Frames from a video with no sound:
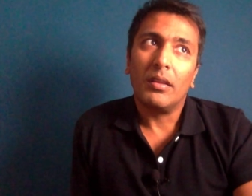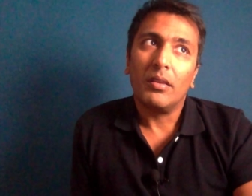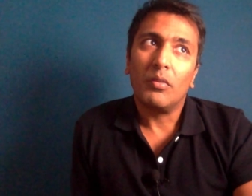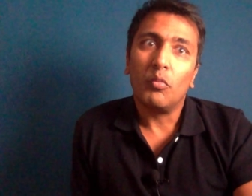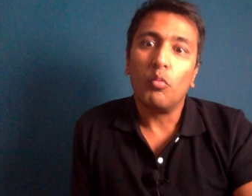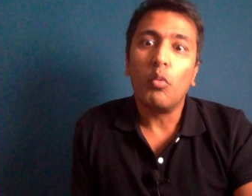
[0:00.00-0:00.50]

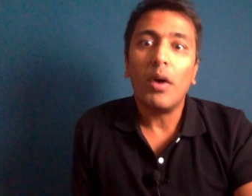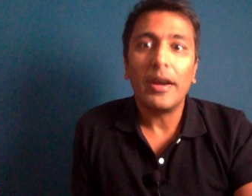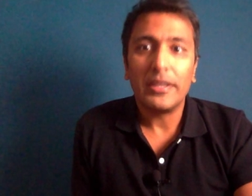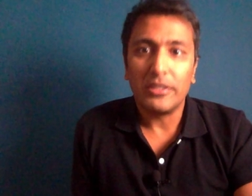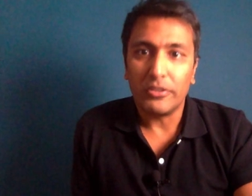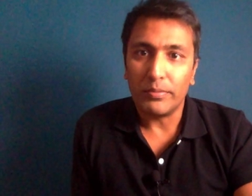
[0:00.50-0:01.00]
Why
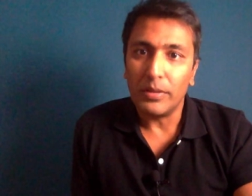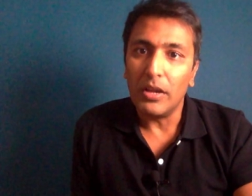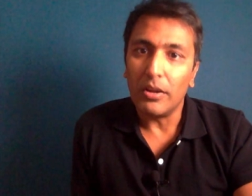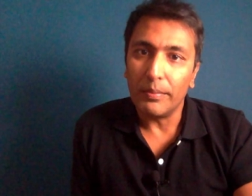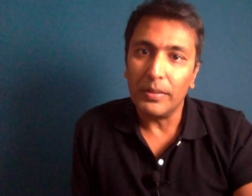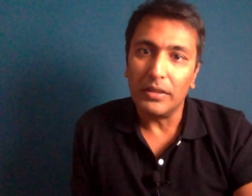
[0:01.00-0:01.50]
does
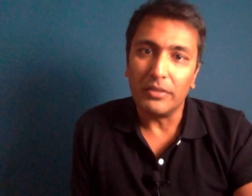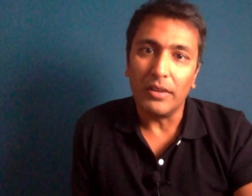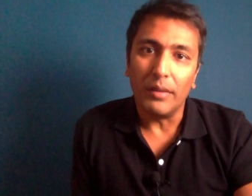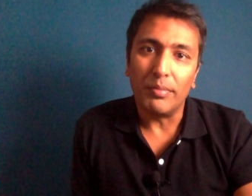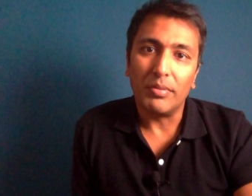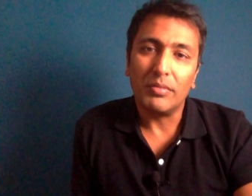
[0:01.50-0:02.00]
plaque build
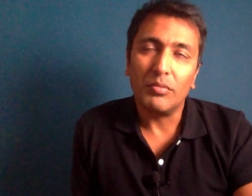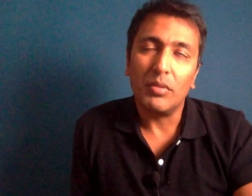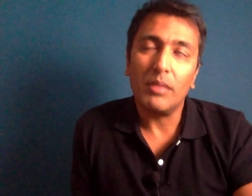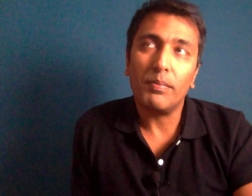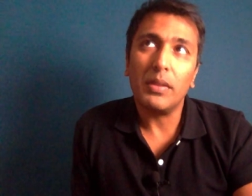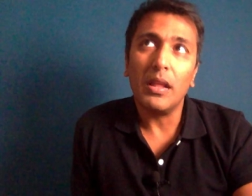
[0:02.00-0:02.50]
up? Well,
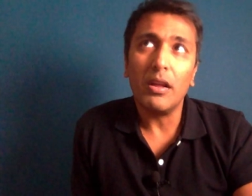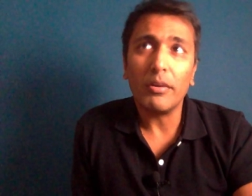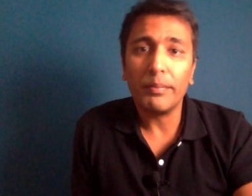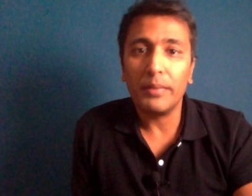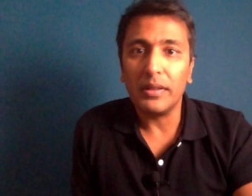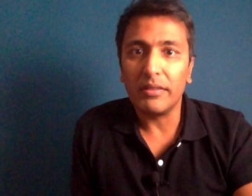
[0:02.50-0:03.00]
plaque
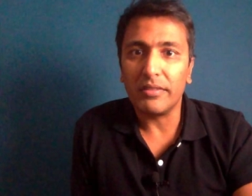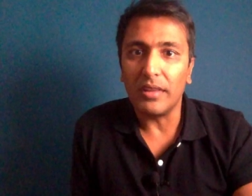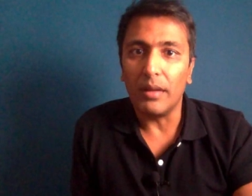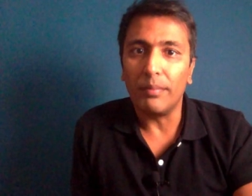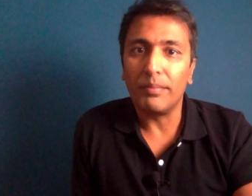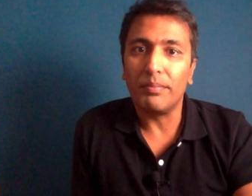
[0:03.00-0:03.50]
builds
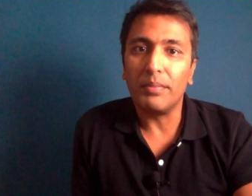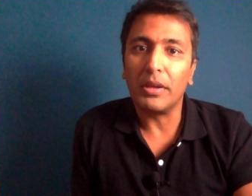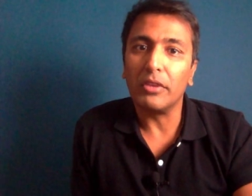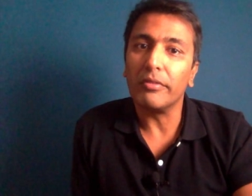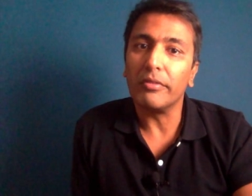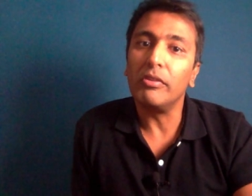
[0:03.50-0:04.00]
up
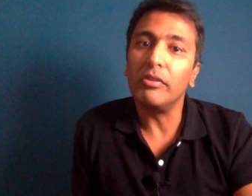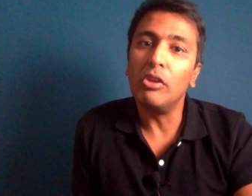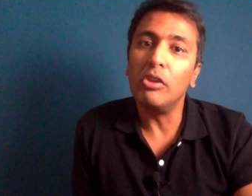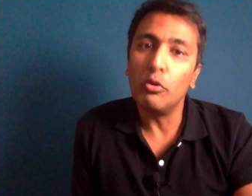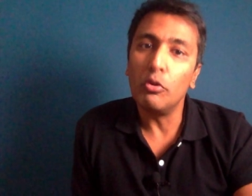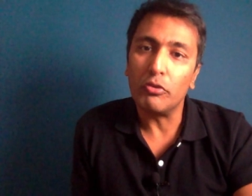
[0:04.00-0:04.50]
because of
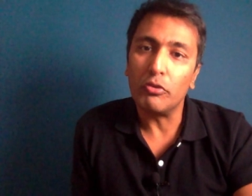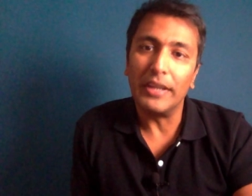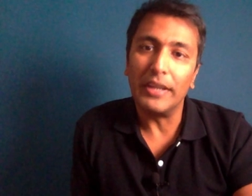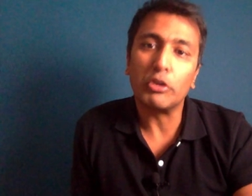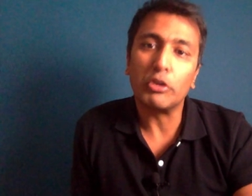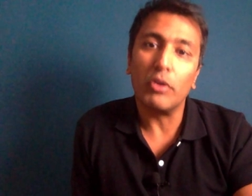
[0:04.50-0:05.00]

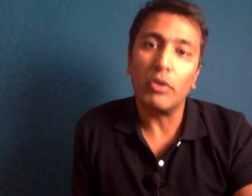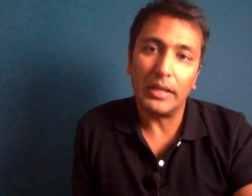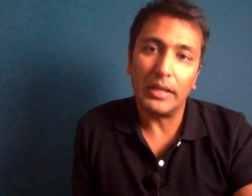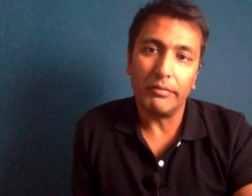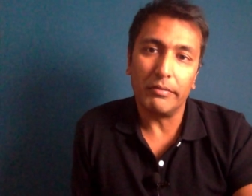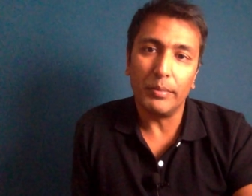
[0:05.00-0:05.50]
low-grade chronic
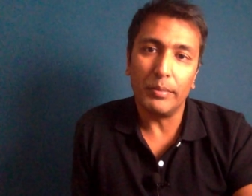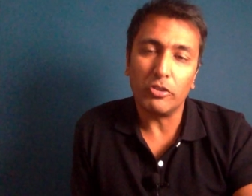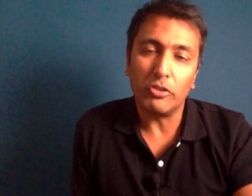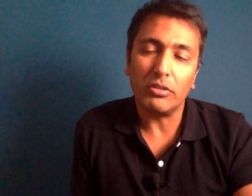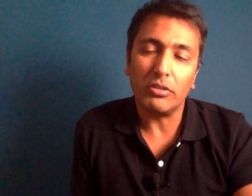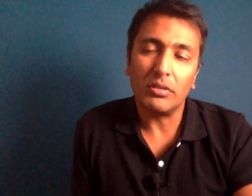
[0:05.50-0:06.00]

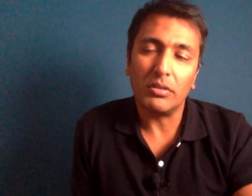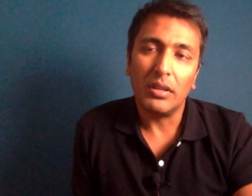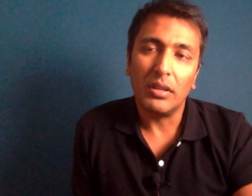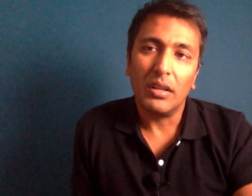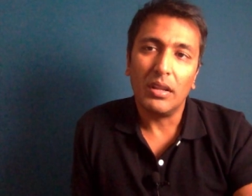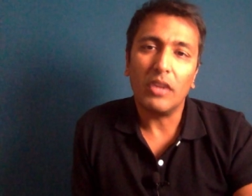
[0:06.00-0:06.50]
inflammation.
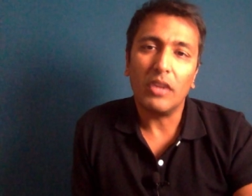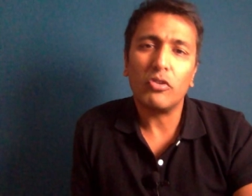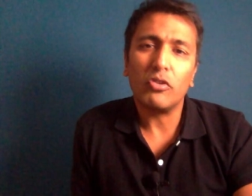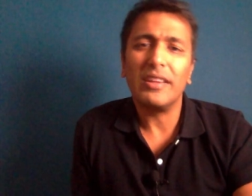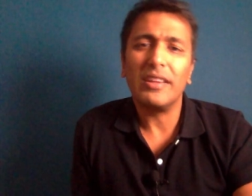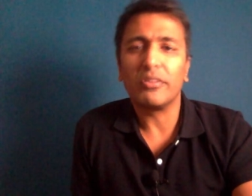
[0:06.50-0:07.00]
I'll
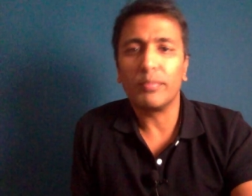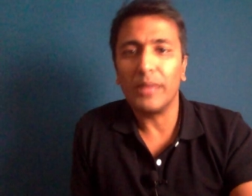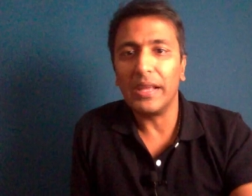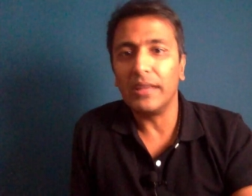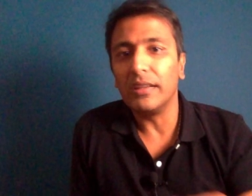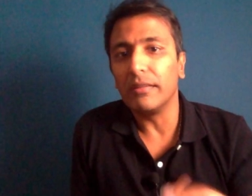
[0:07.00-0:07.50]
try and
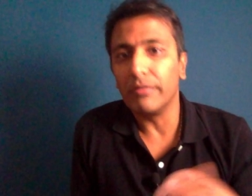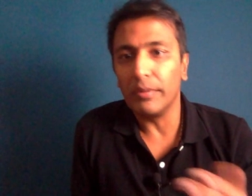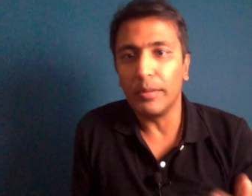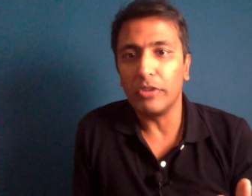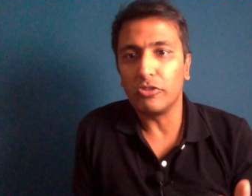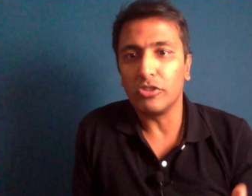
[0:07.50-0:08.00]
explain
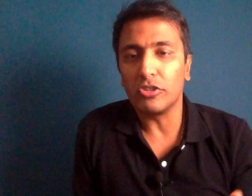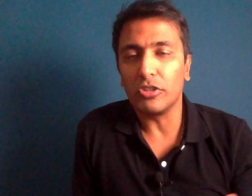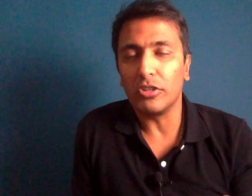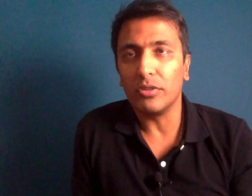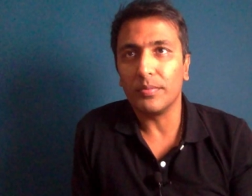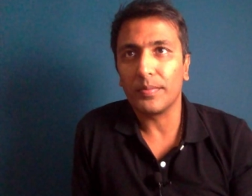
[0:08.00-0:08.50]
inflammation to
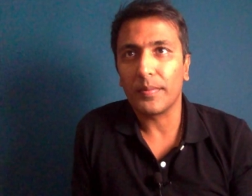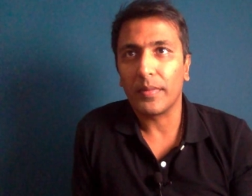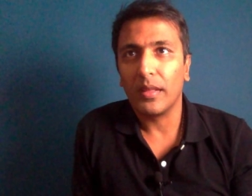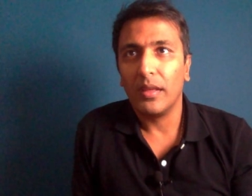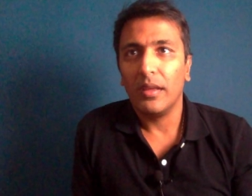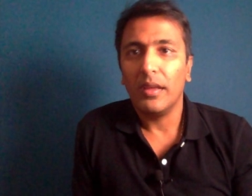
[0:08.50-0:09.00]
you.
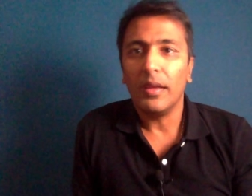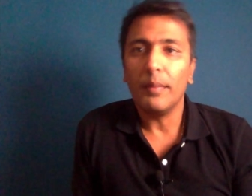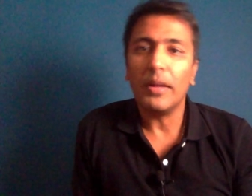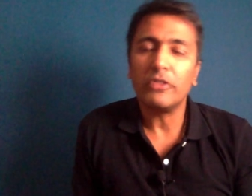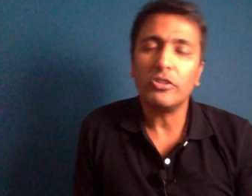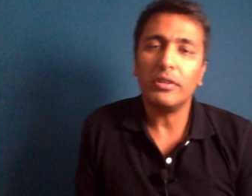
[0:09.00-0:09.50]

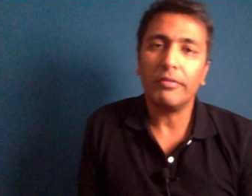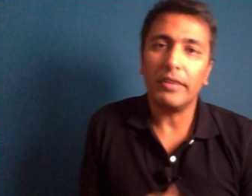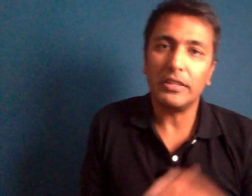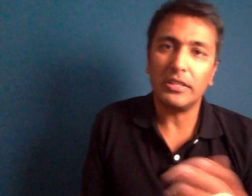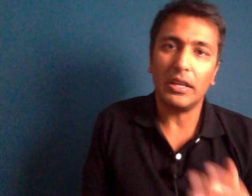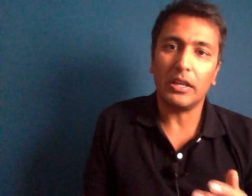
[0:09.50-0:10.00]
Imagine if
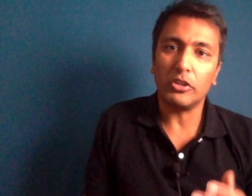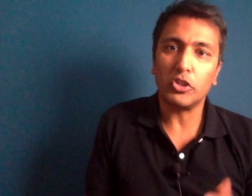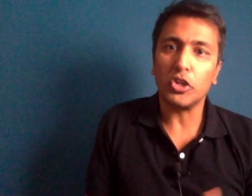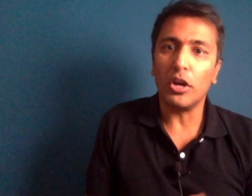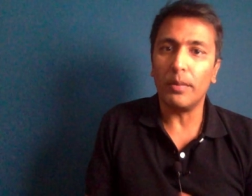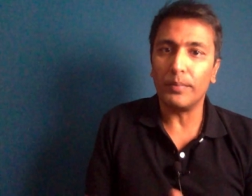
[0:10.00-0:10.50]
I take a
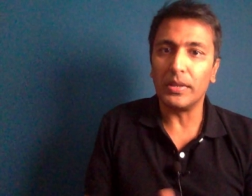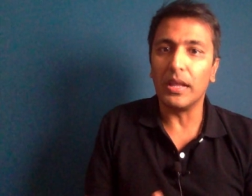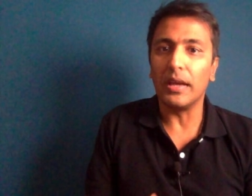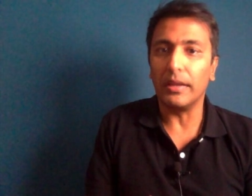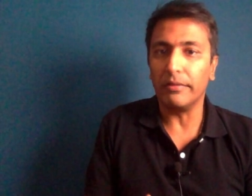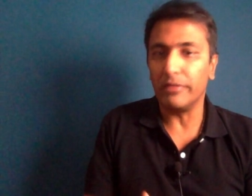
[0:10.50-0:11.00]
sharp
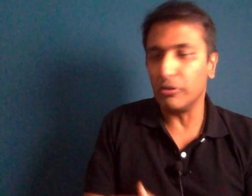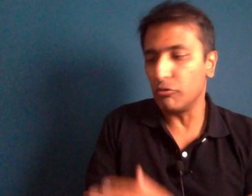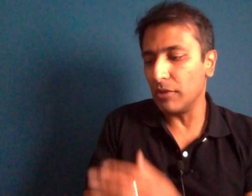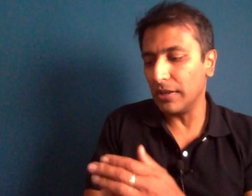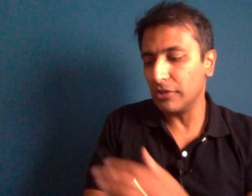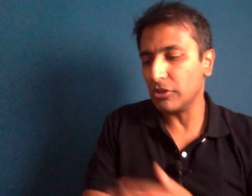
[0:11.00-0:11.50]
knife and
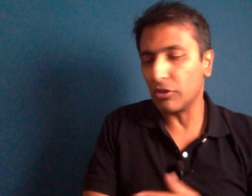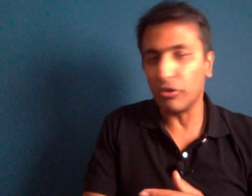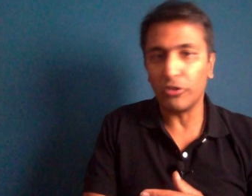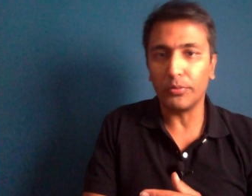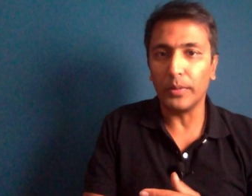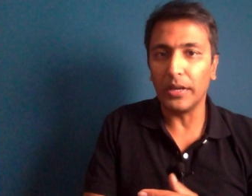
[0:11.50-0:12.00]
run it
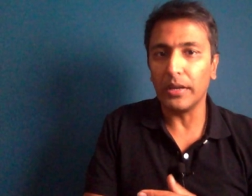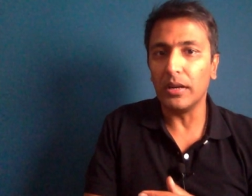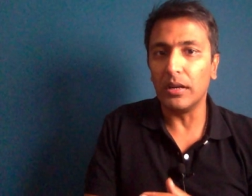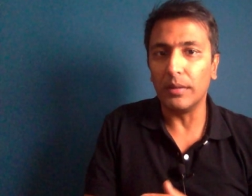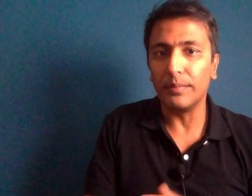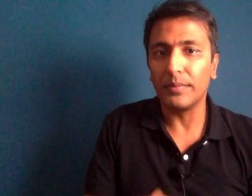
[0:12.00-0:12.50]
across my arm.